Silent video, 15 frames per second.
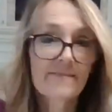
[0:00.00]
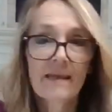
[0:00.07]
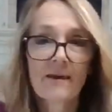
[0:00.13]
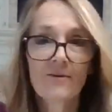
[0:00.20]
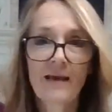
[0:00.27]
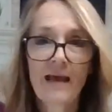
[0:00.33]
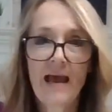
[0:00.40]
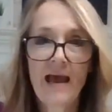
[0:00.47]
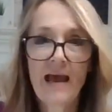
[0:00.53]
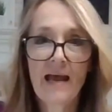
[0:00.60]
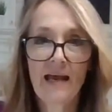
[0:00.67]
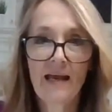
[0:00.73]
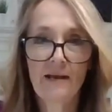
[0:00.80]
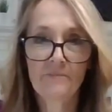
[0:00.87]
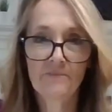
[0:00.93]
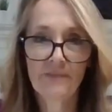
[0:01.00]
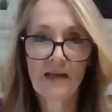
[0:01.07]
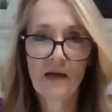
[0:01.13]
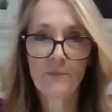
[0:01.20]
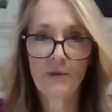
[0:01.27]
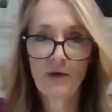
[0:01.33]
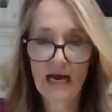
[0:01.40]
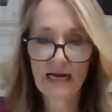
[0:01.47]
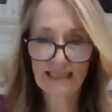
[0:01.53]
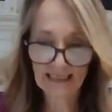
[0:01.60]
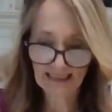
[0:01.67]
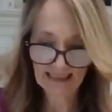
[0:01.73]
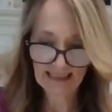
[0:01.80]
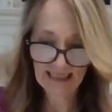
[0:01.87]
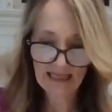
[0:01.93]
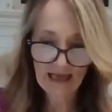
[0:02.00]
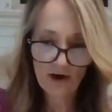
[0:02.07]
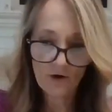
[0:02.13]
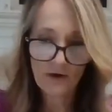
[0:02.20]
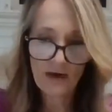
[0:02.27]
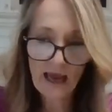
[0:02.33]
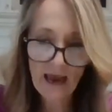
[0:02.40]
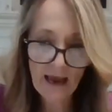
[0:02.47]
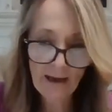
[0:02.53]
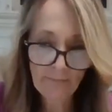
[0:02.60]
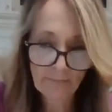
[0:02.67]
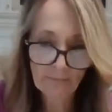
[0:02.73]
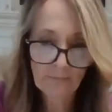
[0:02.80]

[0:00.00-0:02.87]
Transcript: Okay, hope you guys can see that okay.